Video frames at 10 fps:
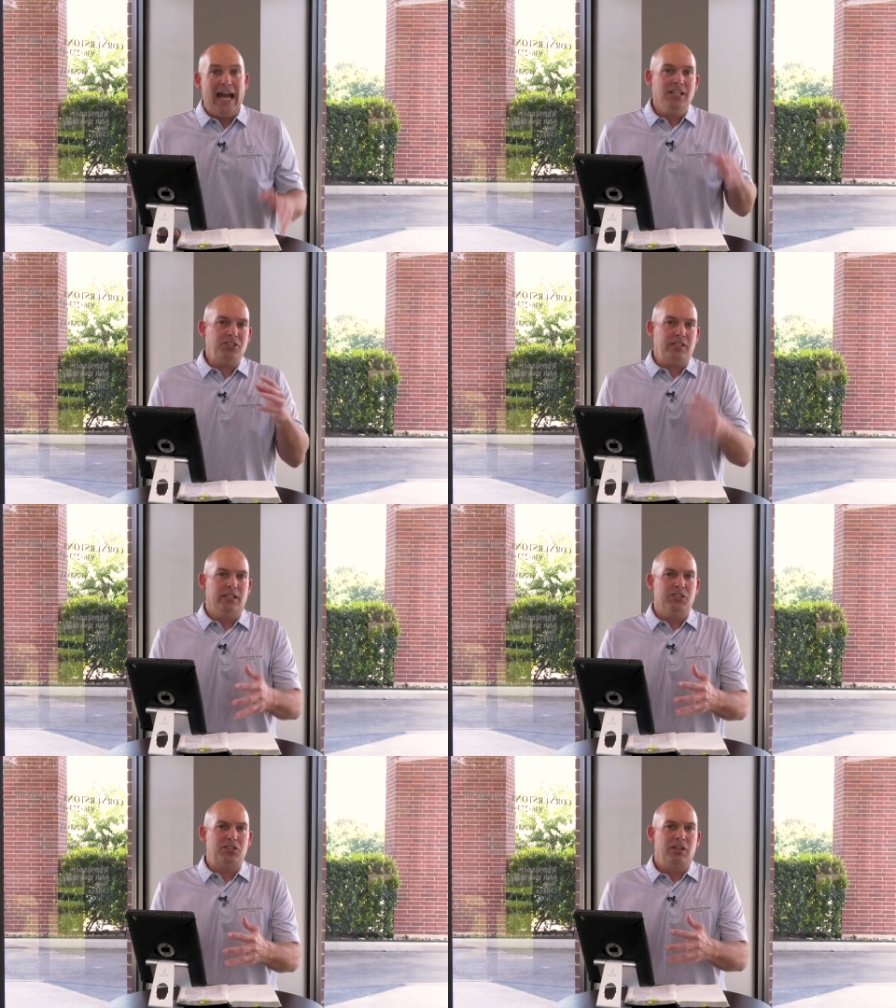asked
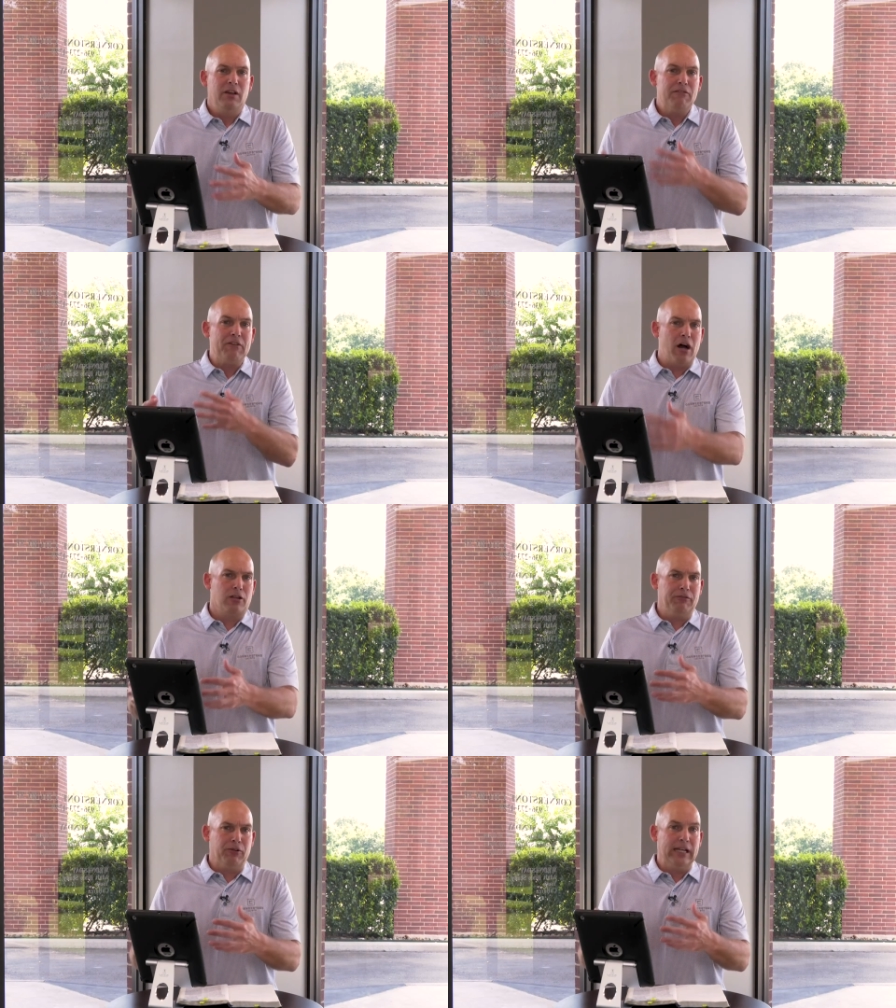his
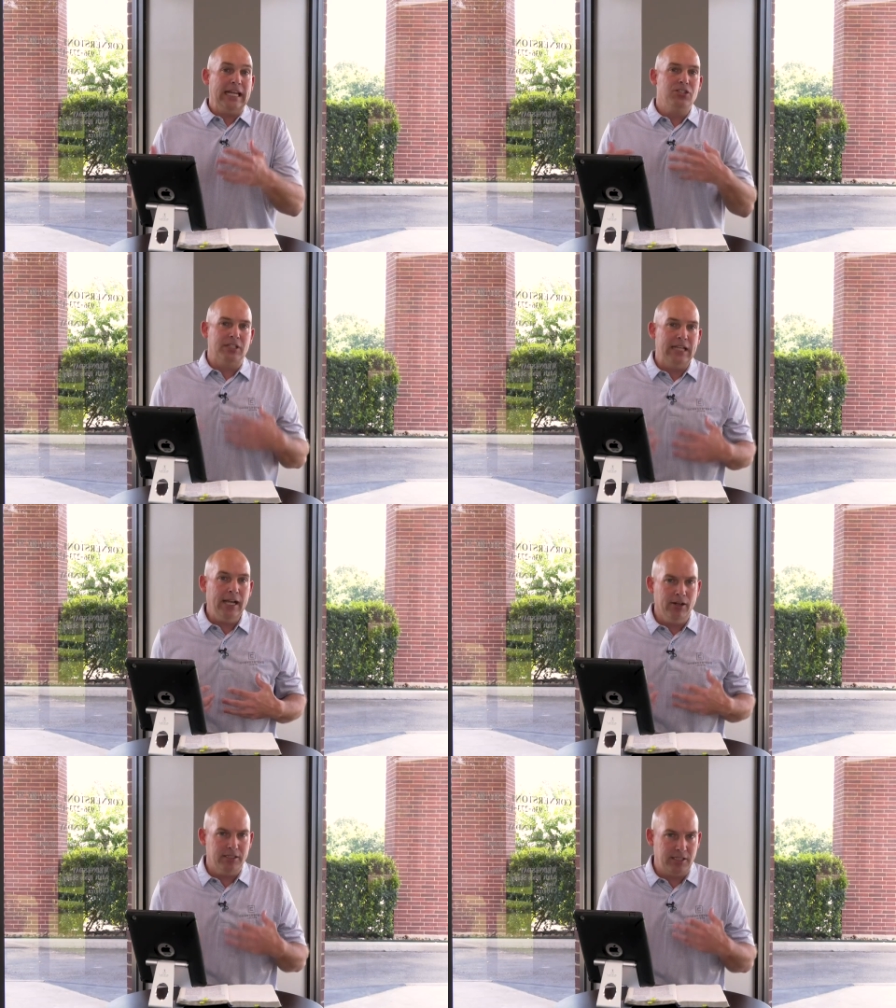father for his
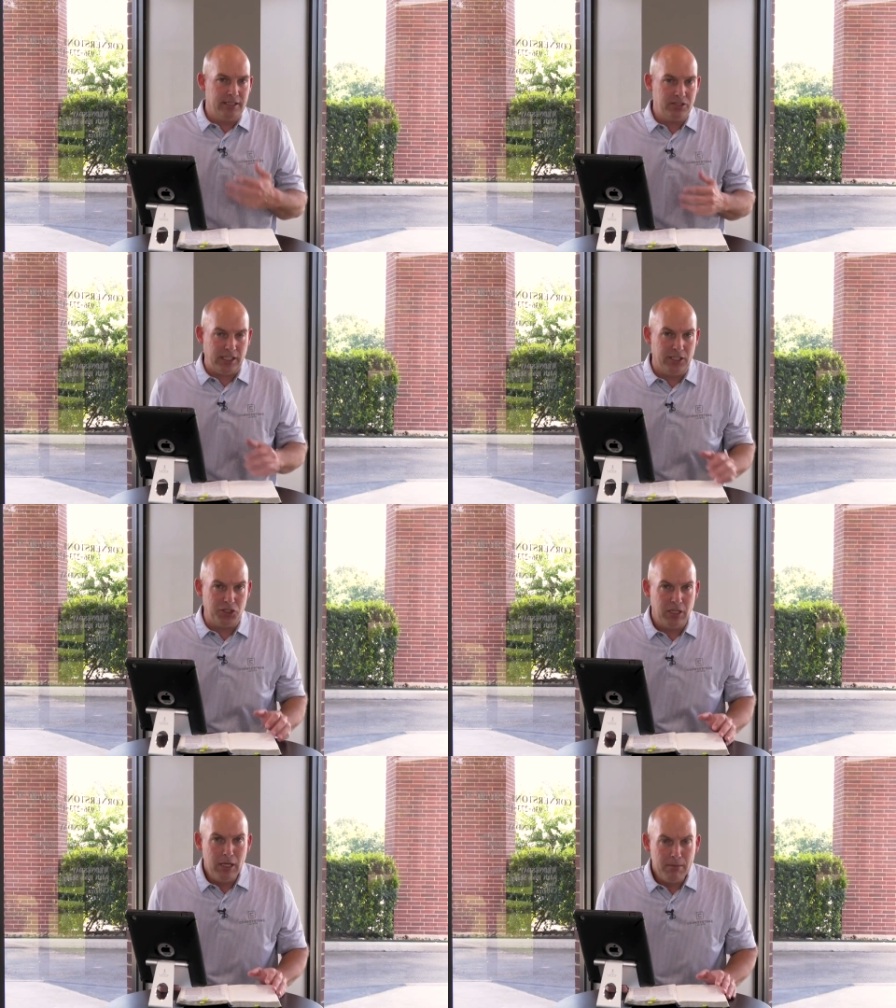inheritance,
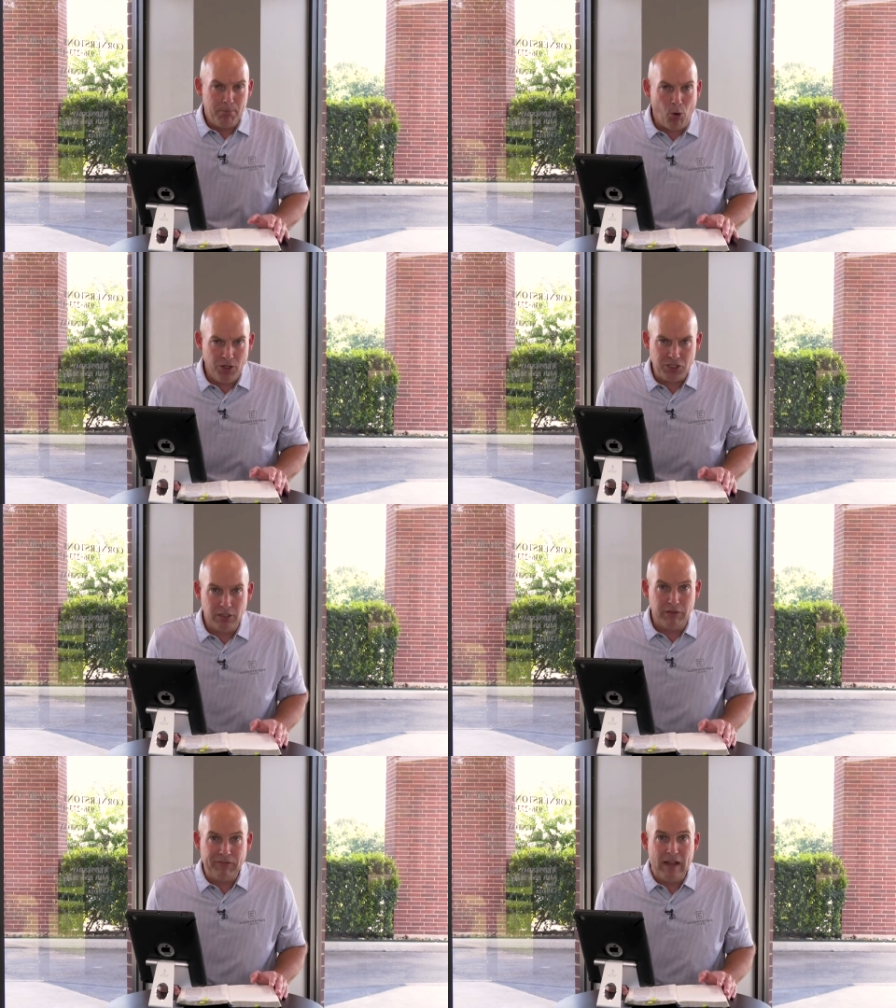his portion
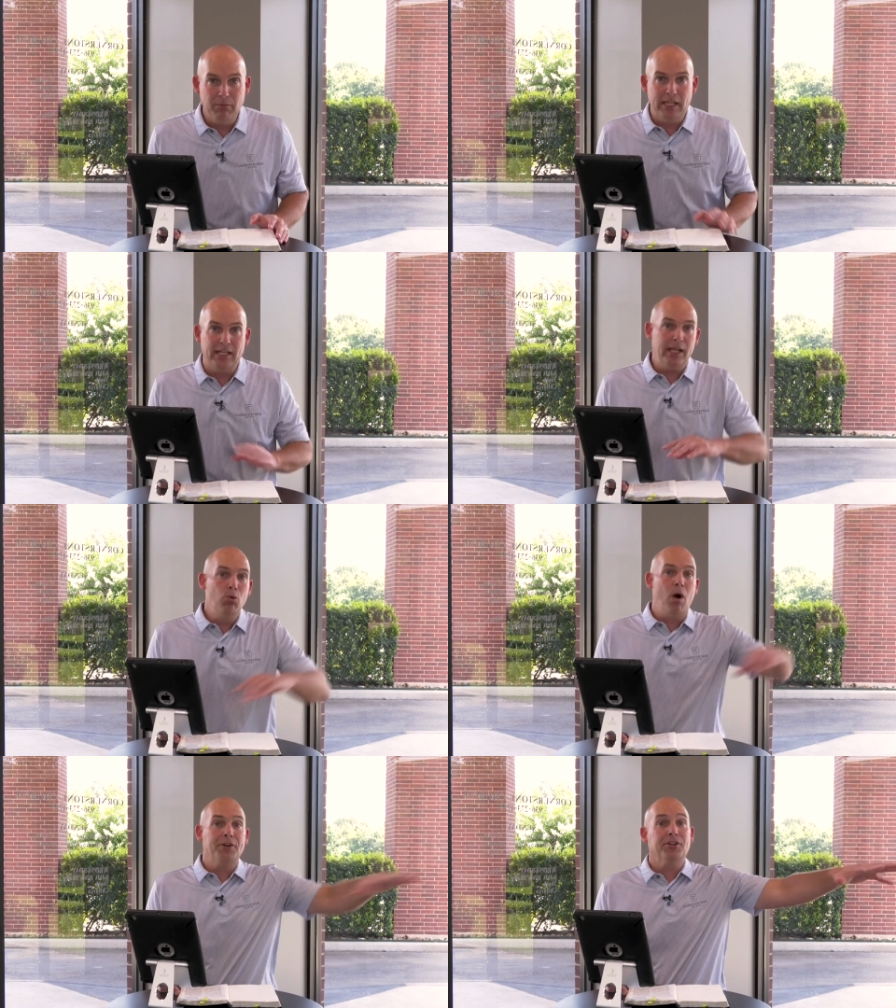of the family, and he
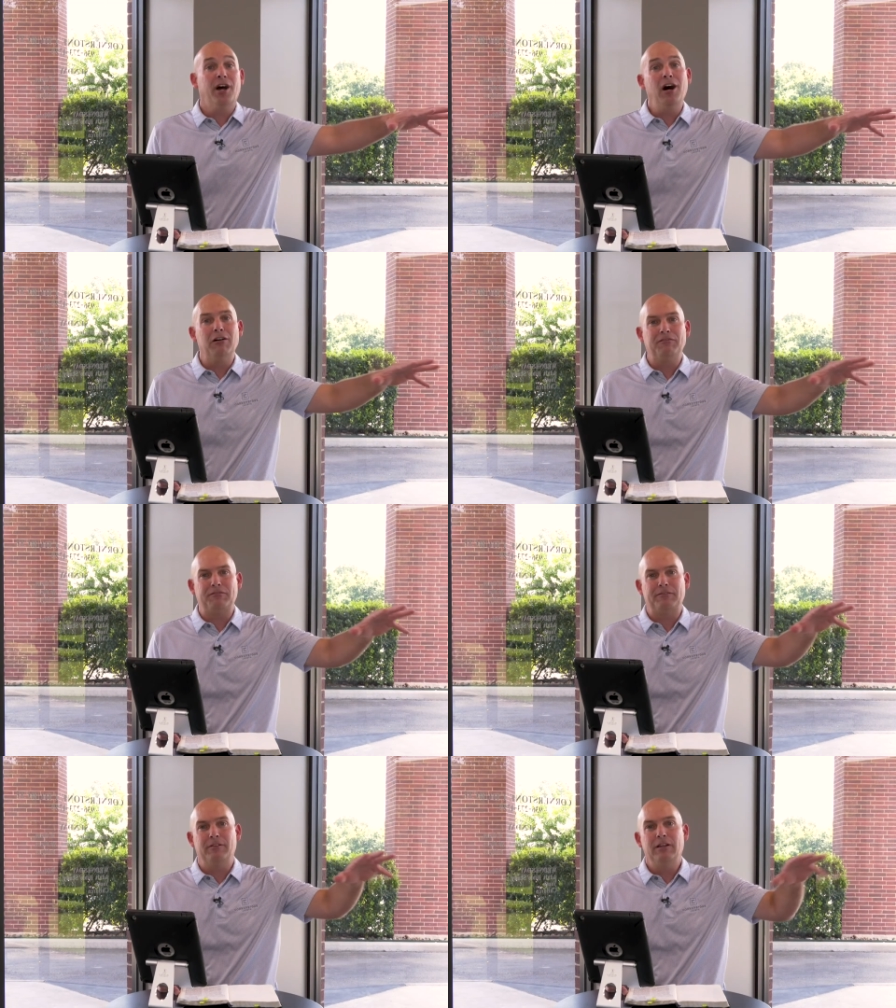wandered
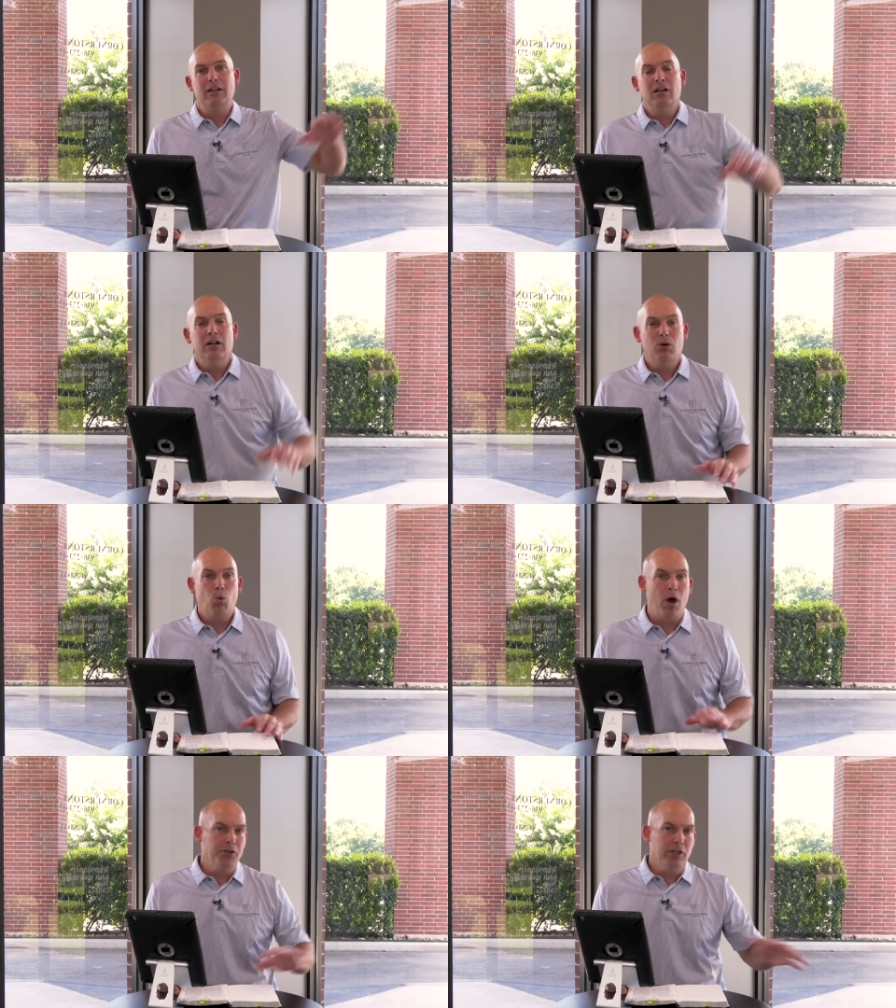off,
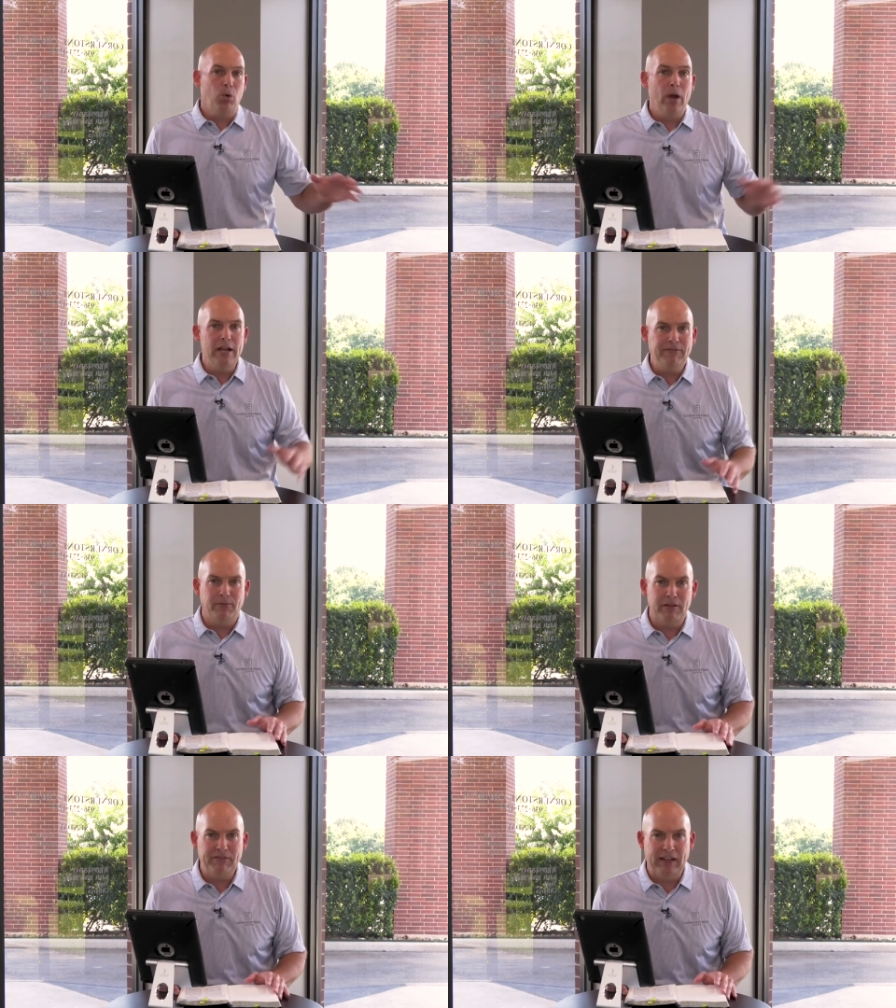wandered away
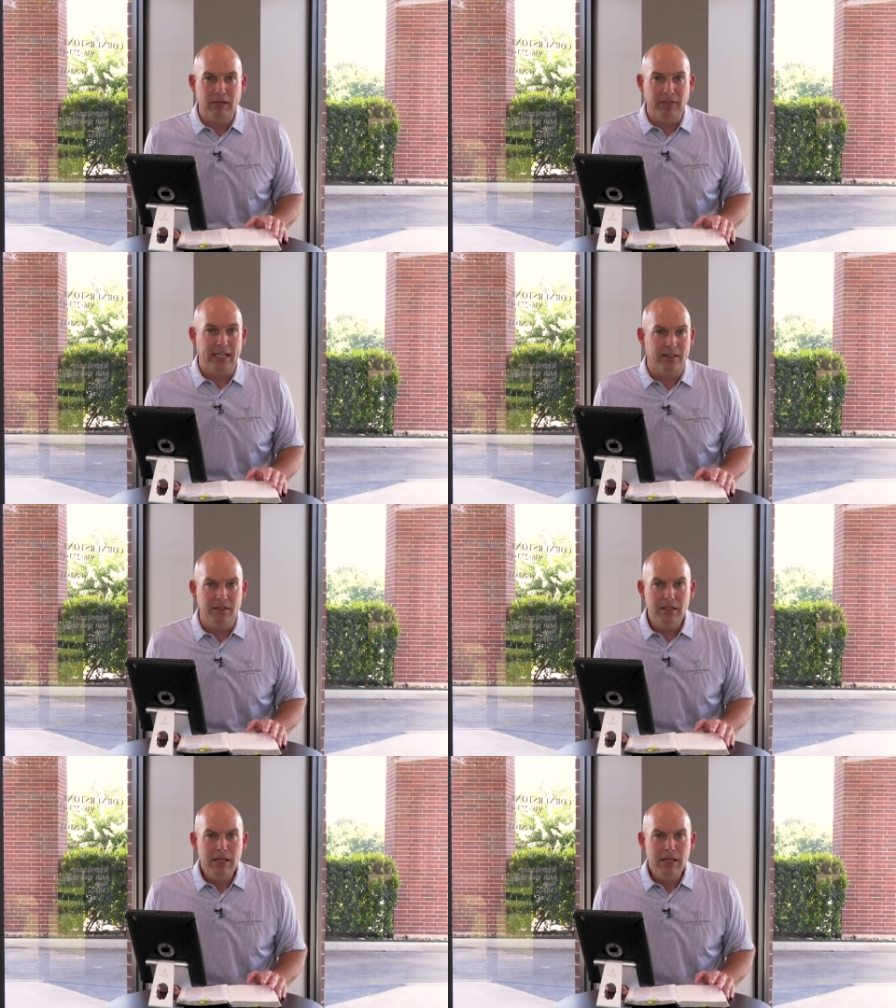from the family. And the